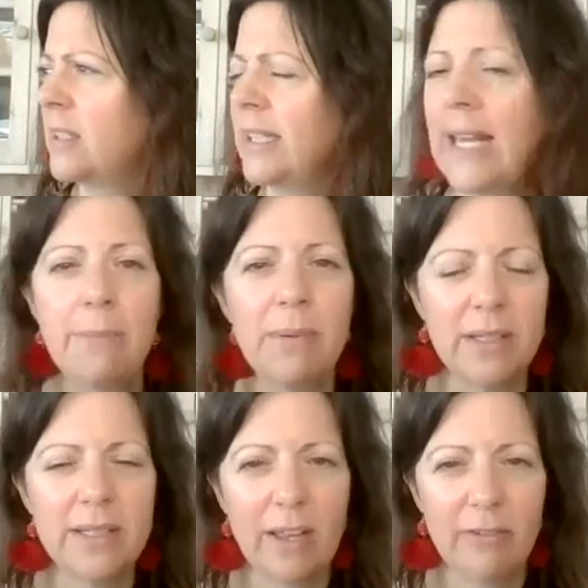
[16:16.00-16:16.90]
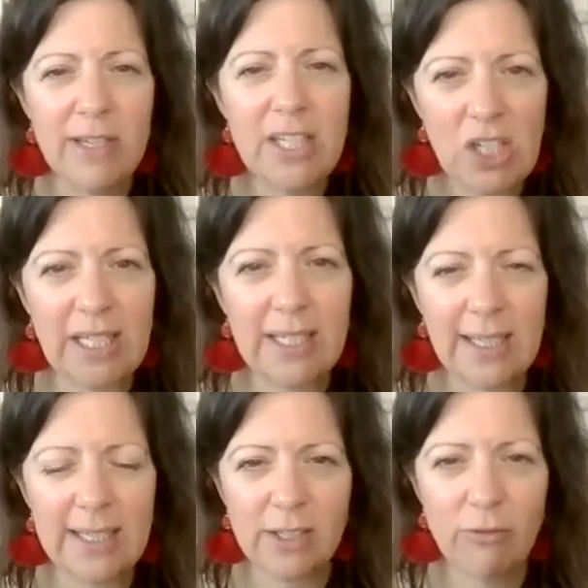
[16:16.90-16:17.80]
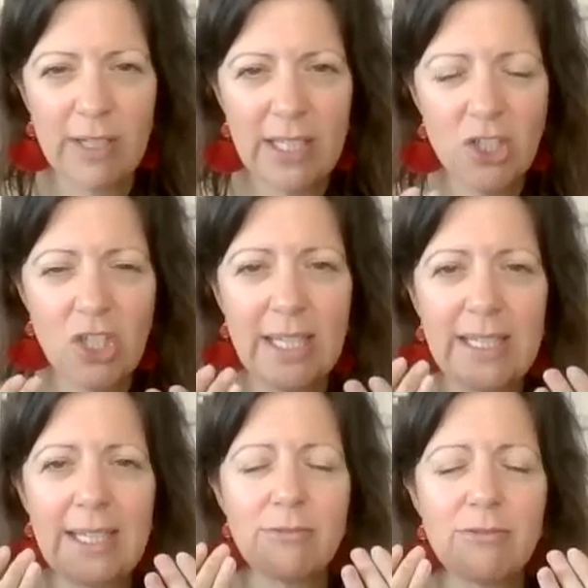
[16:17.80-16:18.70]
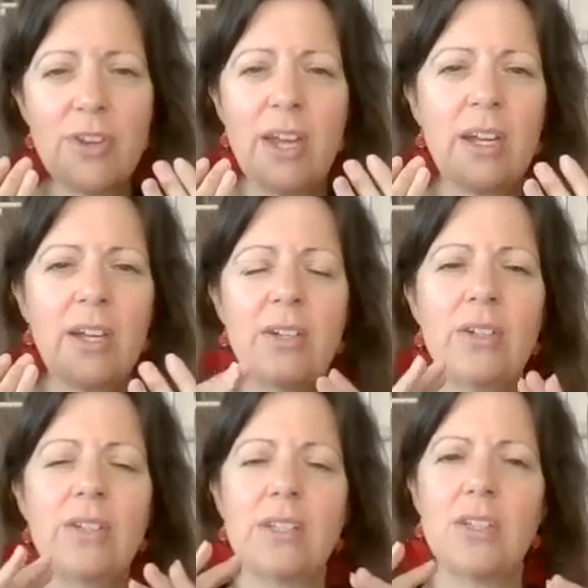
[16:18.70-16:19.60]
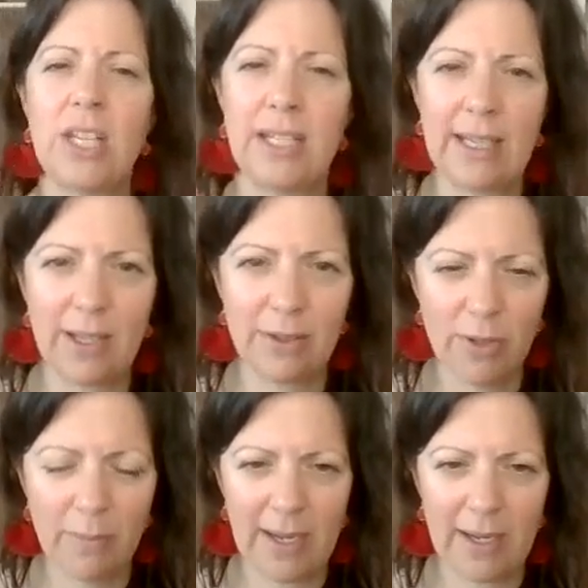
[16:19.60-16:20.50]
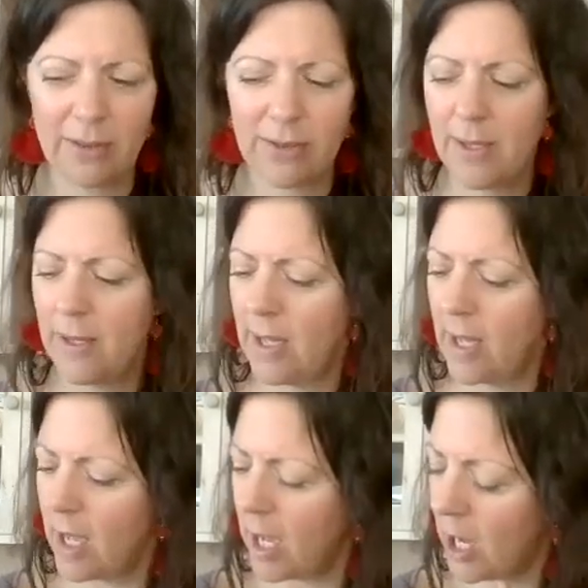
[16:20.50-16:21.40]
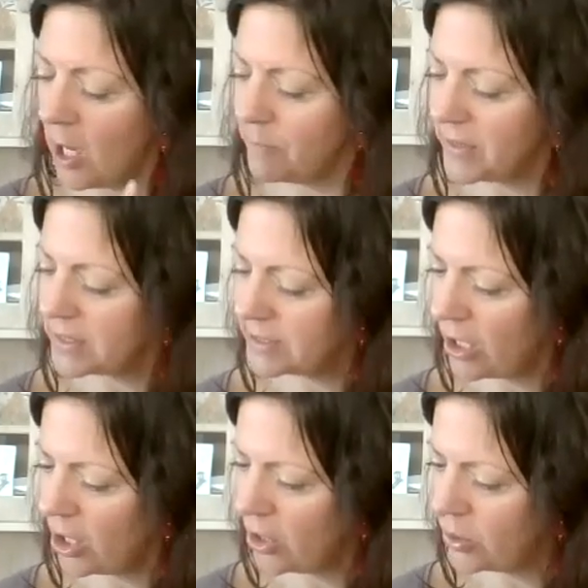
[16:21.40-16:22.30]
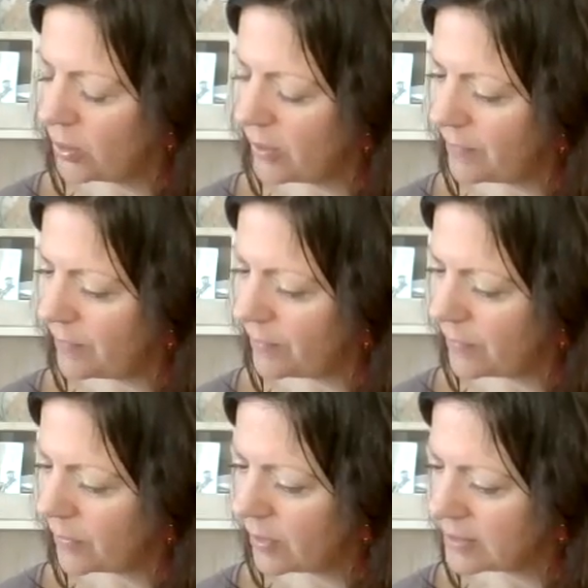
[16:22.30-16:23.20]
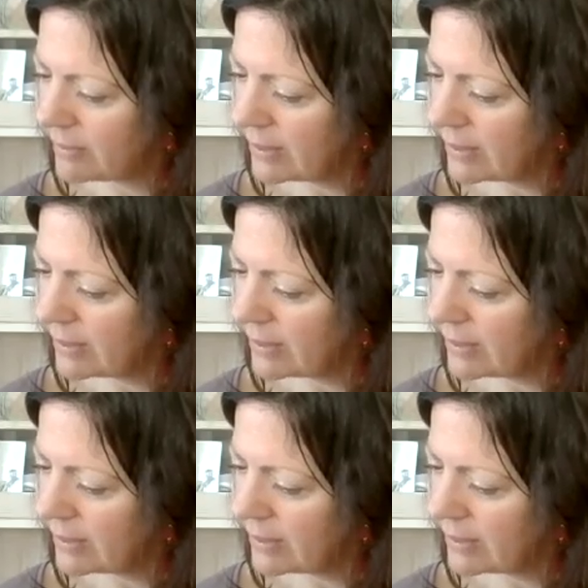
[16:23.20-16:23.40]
laboured, like really gently. So really gently in through the nose and gently out through the mouth. So no,